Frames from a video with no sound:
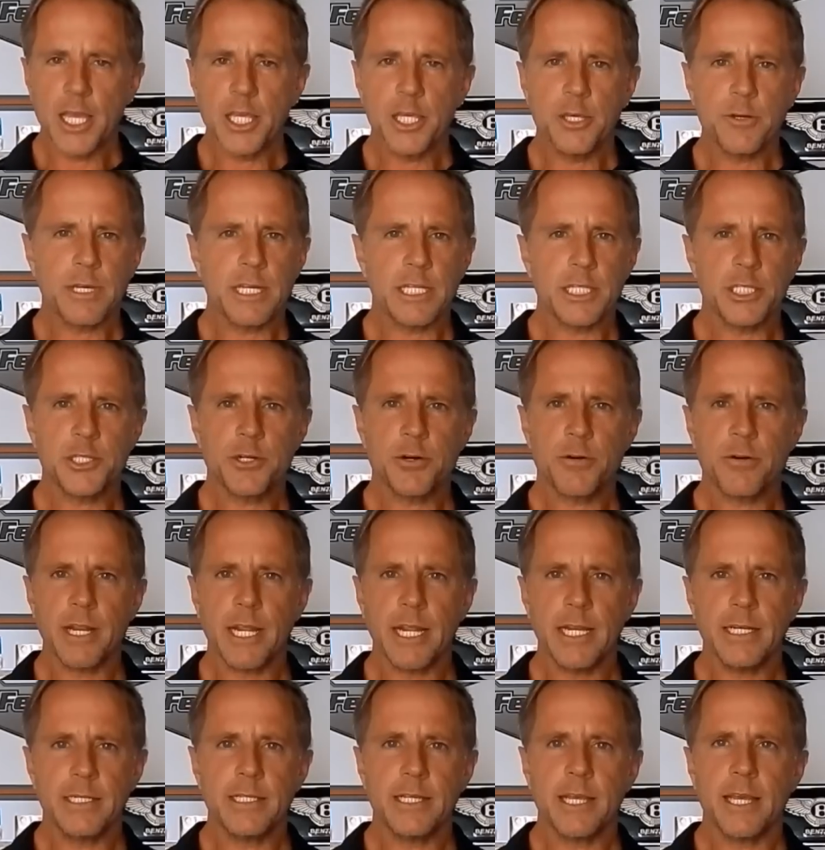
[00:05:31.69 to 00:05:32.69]
You can
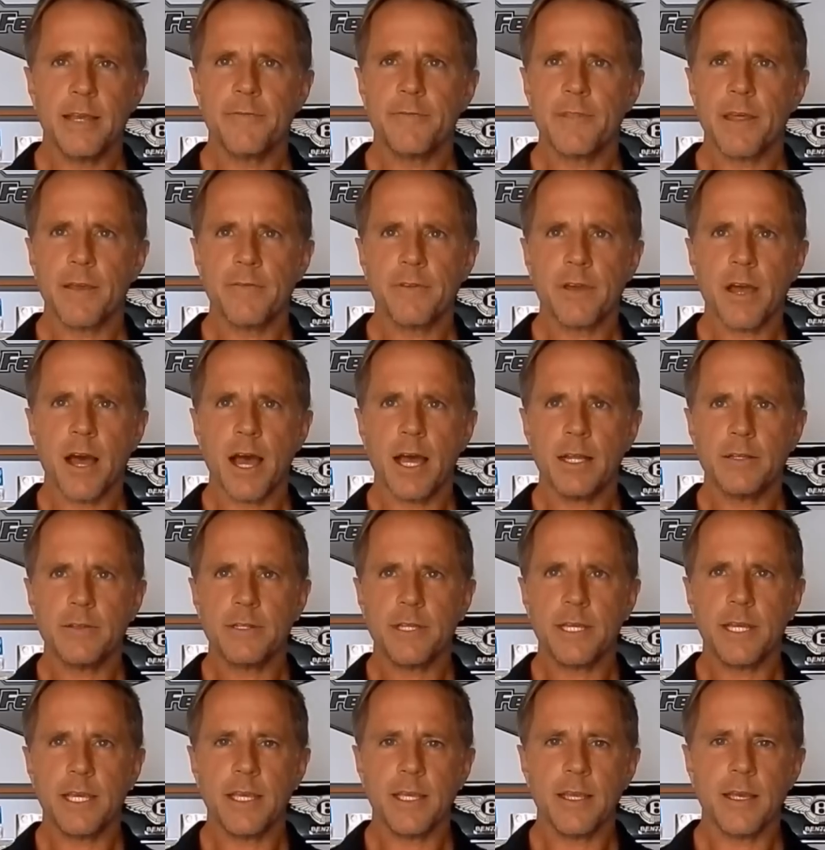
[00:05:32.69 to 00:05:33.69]
treat if they've got
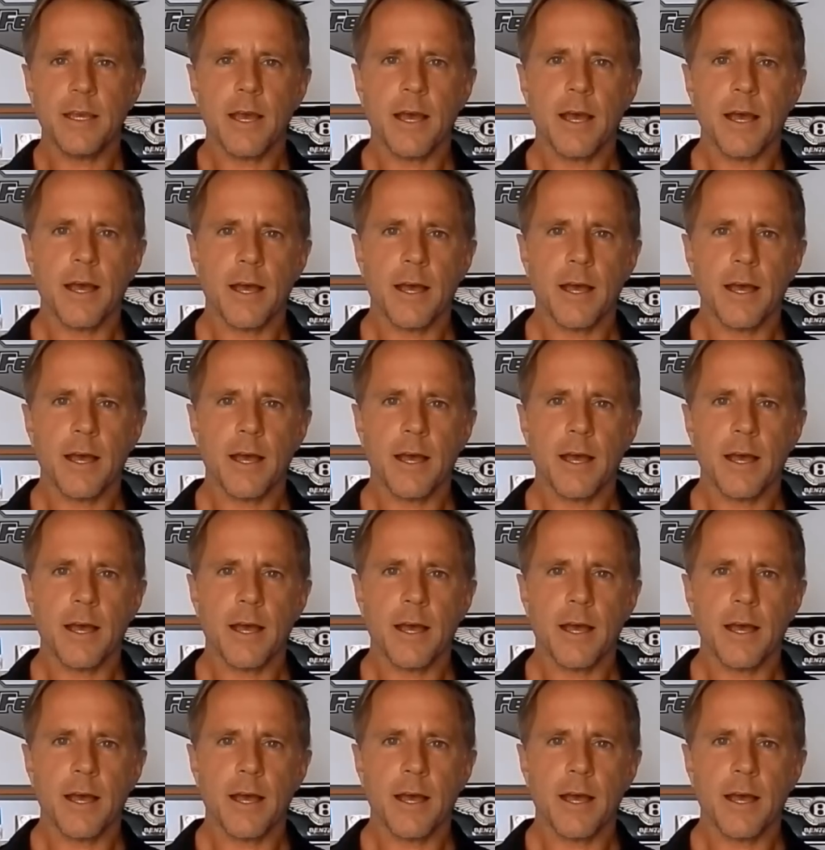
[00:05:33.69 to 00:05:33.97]
the,